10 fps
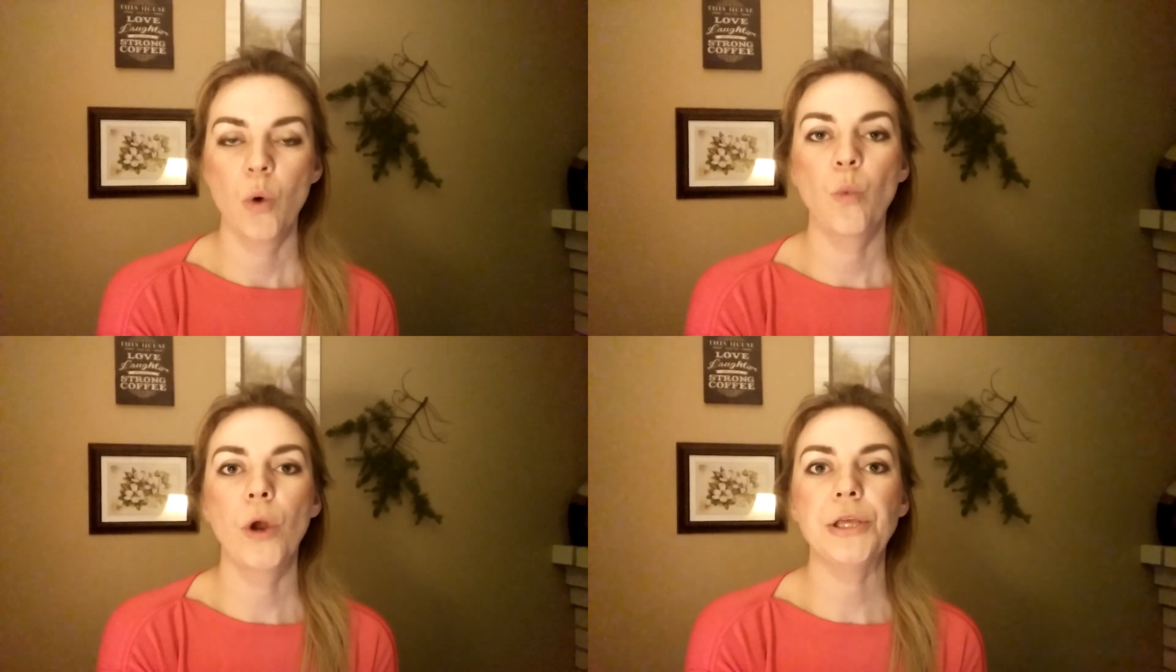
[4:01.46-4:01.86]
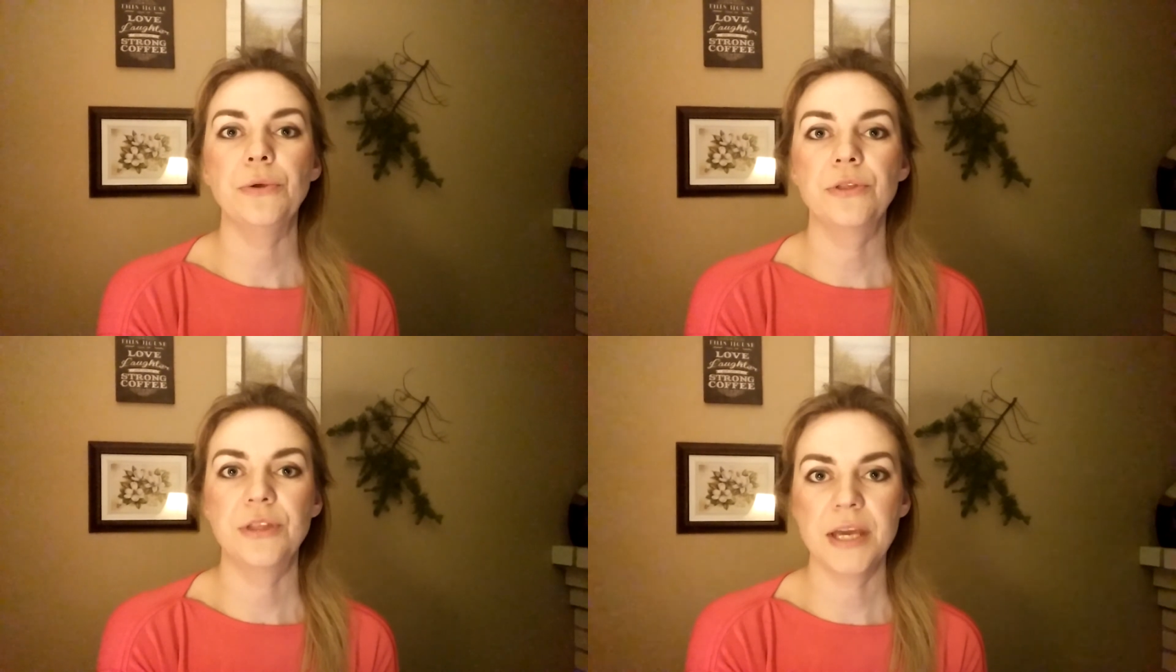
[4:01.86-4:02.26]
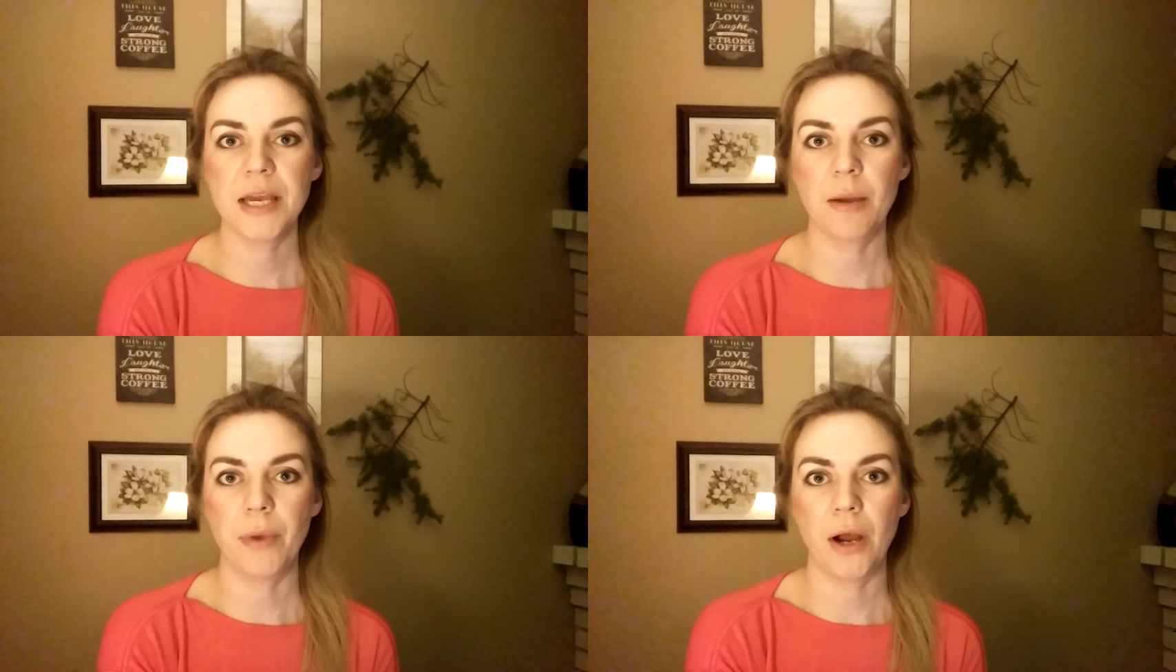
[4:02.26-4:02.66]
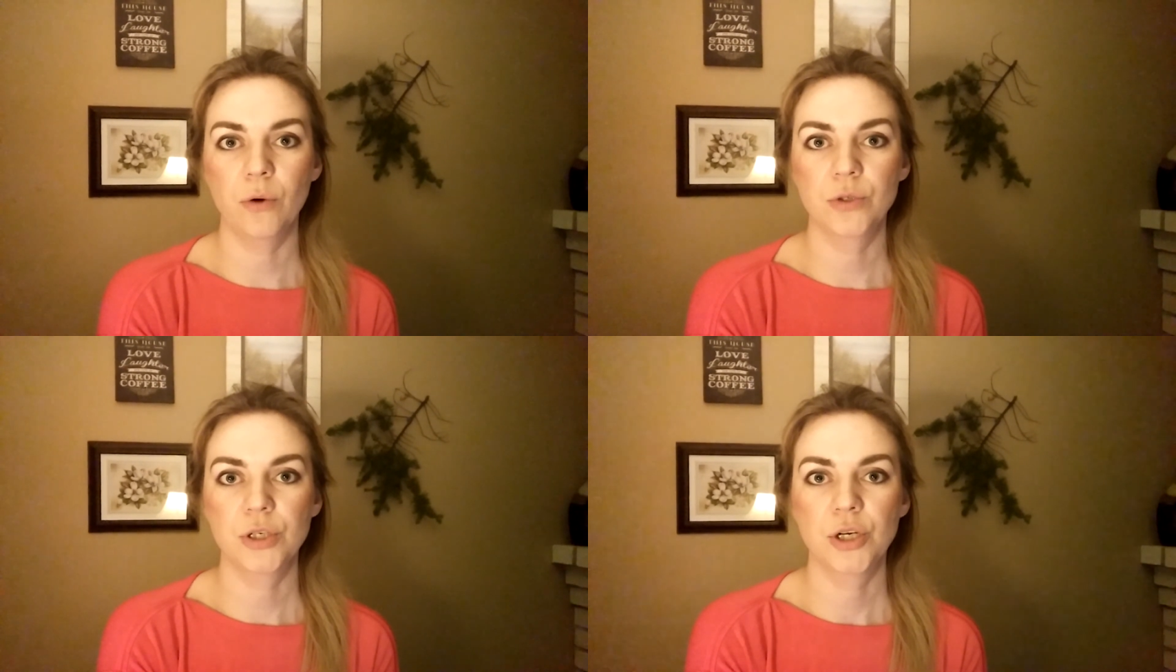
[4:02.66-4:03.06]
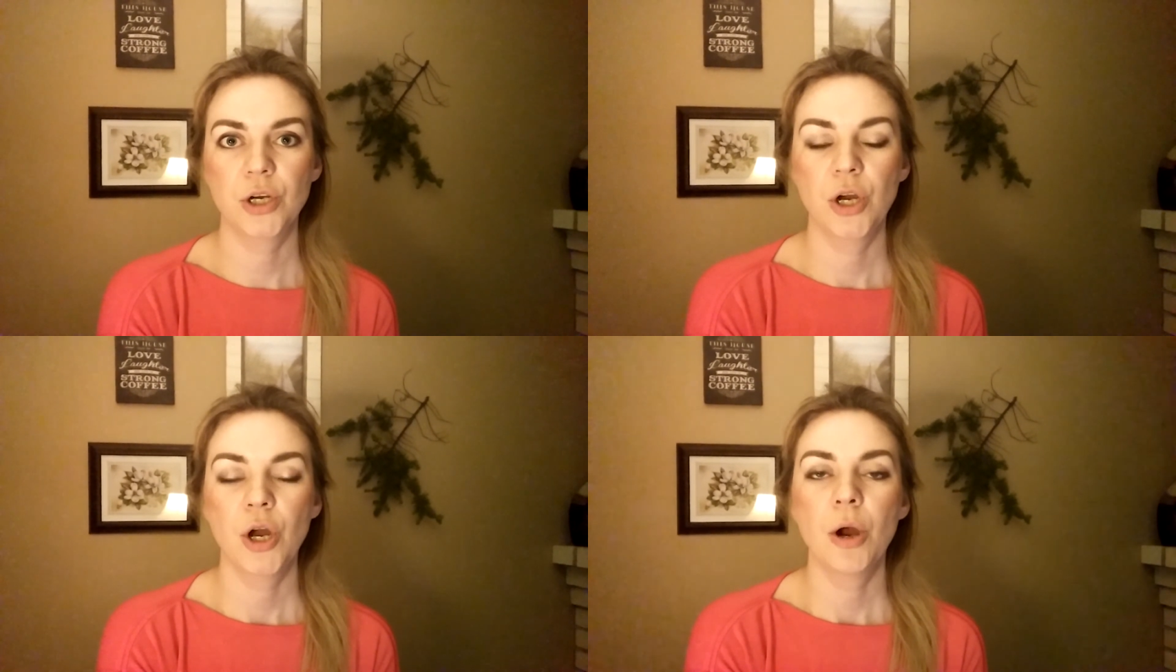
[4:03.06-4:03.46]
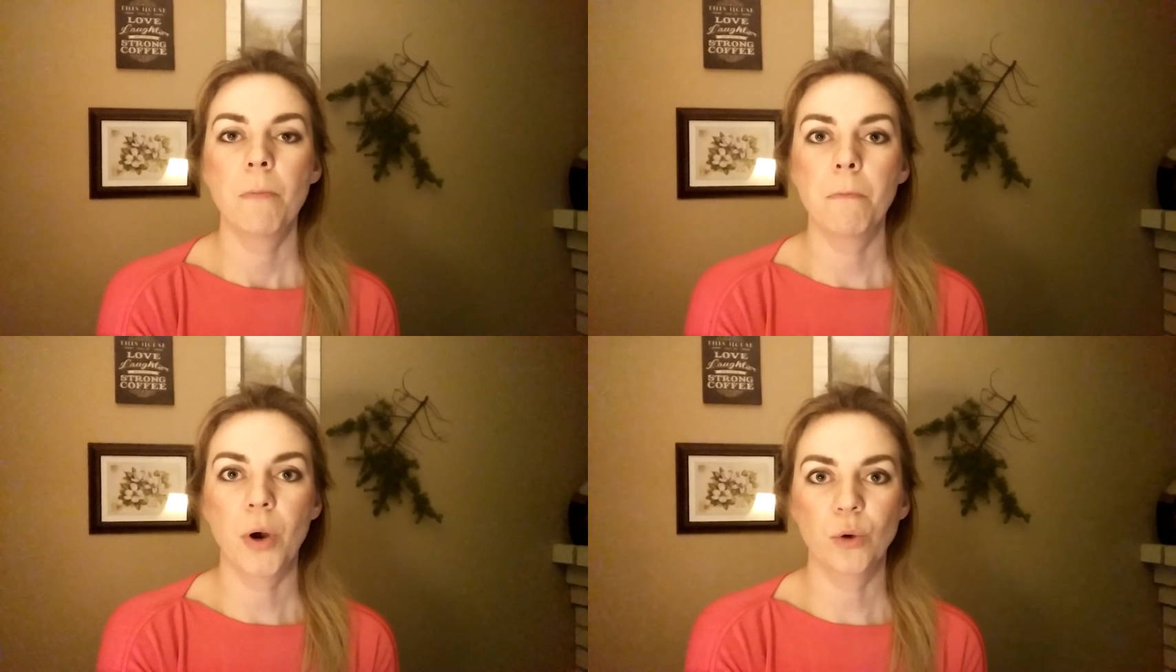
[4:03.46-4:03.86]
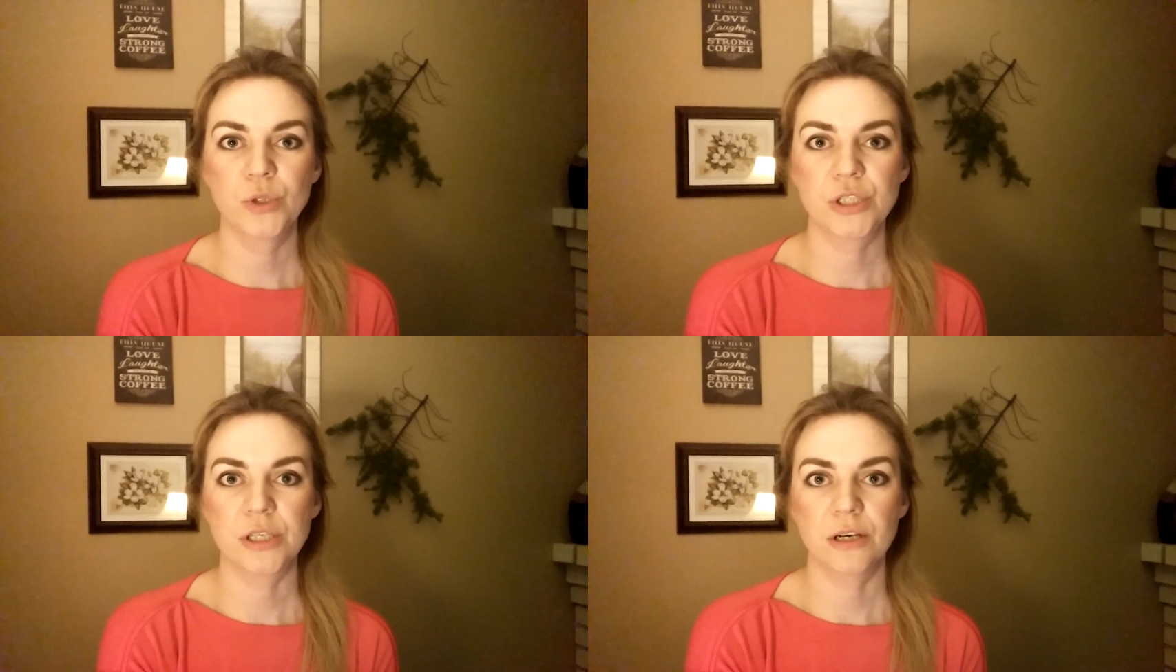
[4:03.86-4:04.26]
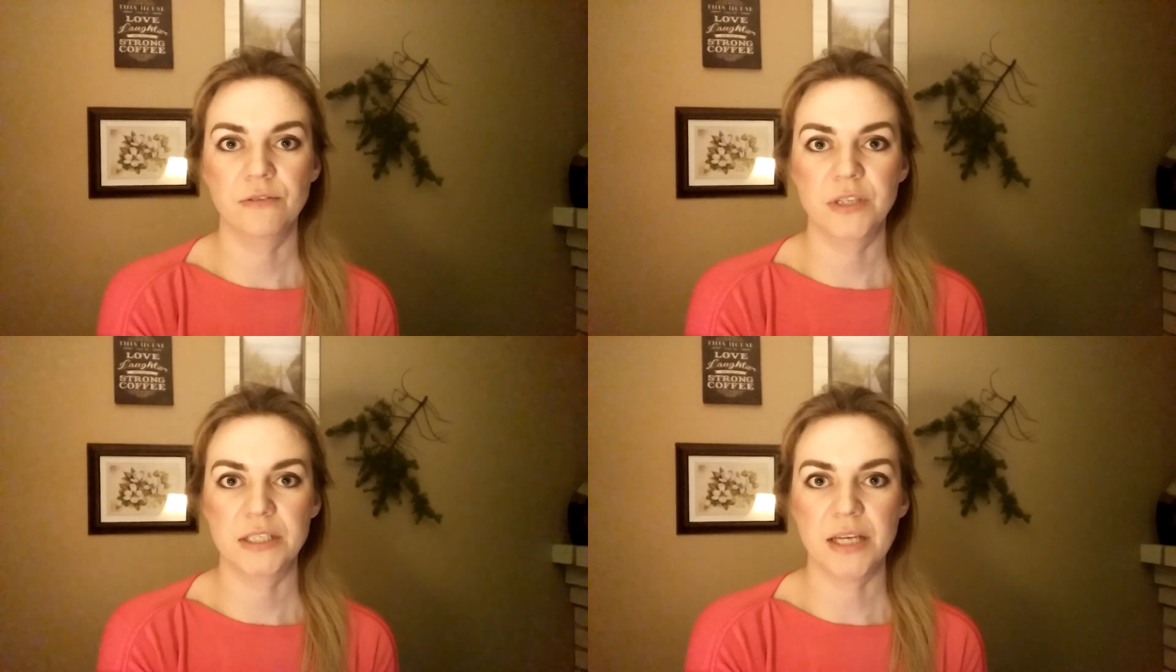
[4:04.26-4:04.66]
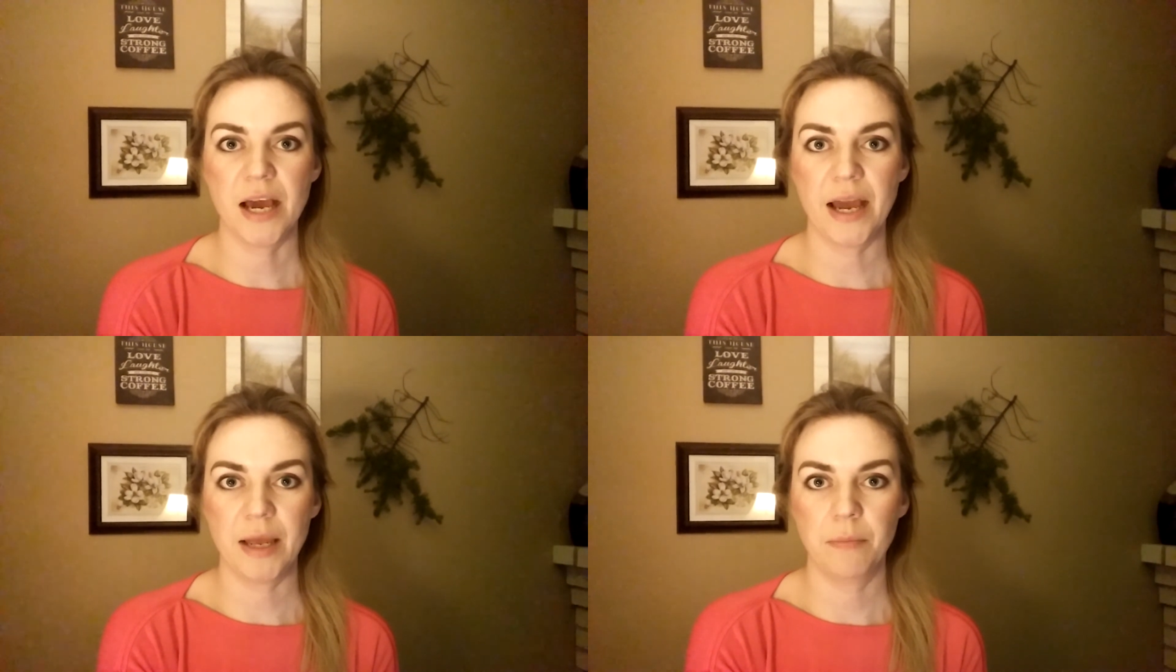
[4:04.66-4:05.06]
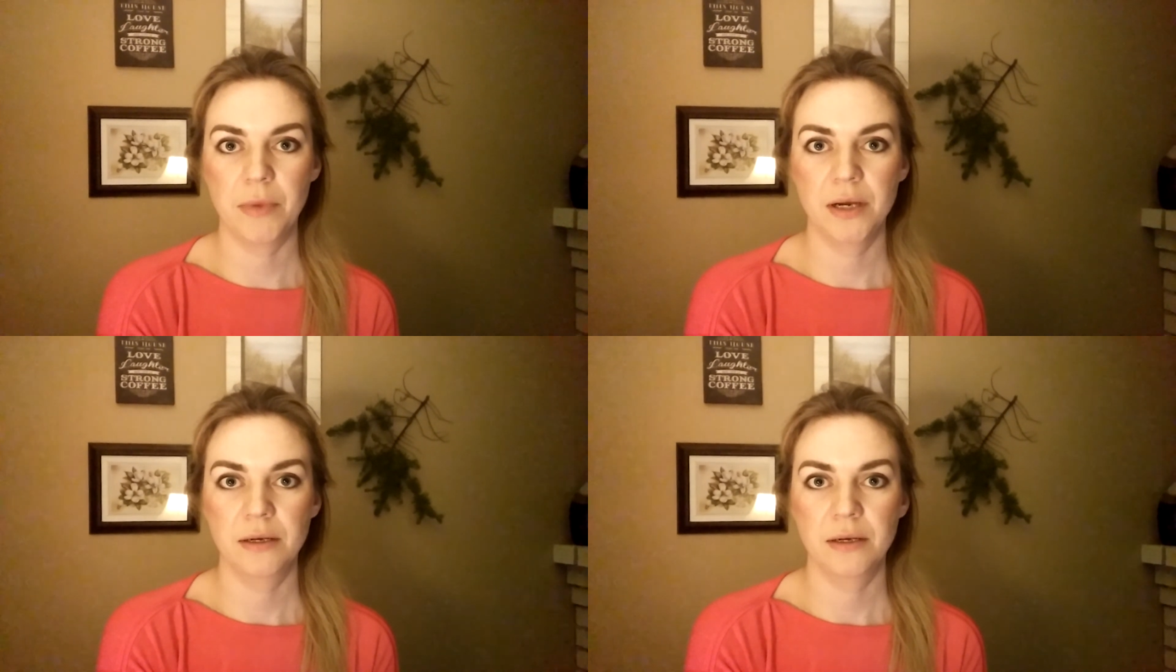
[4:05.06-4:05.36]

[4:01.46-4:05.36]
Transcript: what you think about most of the time.